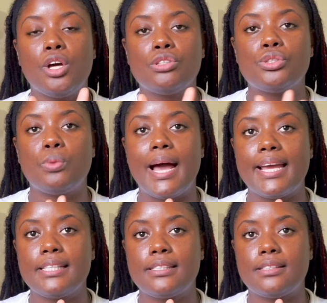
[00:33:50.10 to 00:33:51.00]

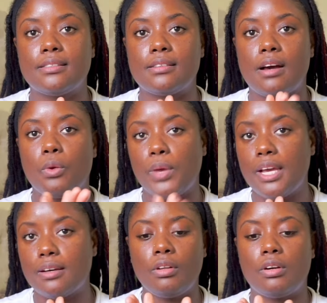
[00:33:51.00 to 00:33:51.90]
twice a
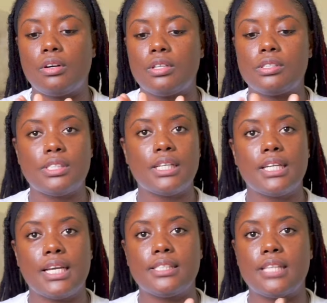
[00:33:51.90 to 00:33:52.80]
week on
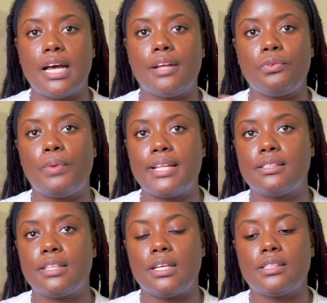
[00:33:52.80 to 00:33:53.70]
Sundays and
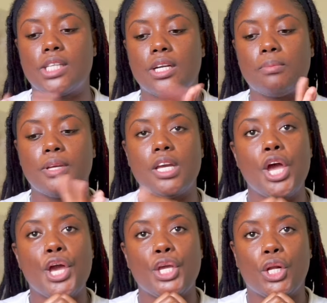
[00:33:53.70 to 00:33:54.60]
Wednesdays.
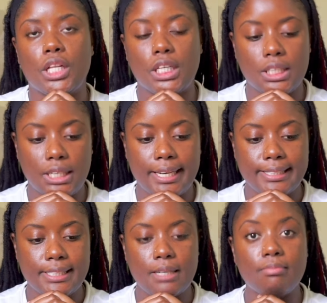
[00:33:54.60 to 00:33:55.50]
Y'all gonna
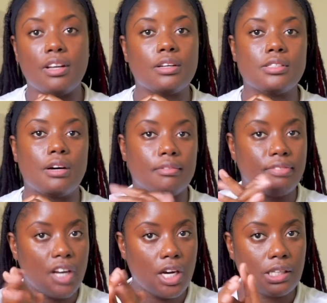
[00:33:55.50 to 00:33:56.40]
get some lockdown
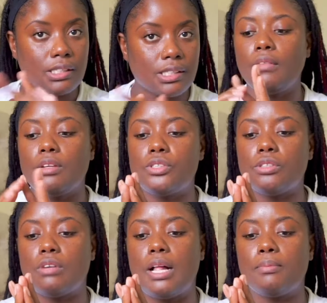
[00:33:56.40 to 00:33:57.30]
vlogs.
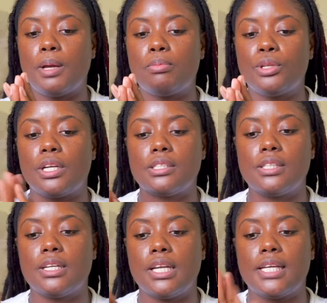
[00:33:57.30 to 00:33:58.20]
So I'll be uploading
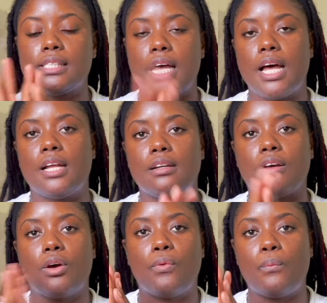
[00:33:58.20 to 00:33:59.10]
Sundays and
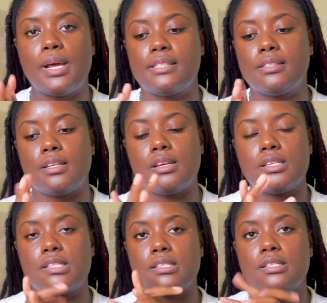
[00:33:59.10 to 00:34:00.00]

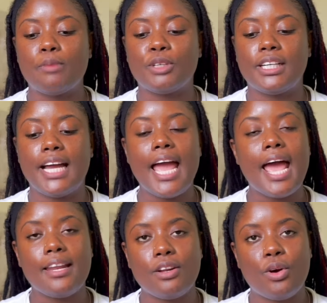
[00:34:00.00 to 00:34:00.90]
Wednesdays. I'm gonna
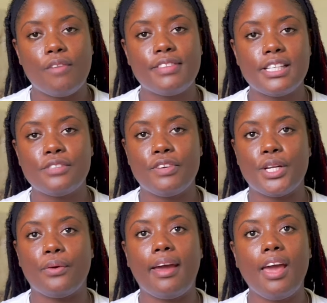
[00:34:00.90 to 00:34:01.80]
end off this
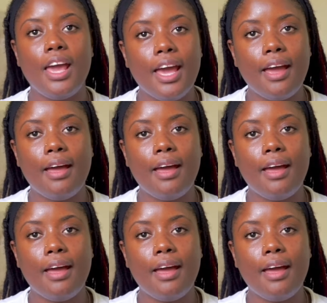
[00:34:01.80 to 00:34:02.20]
video here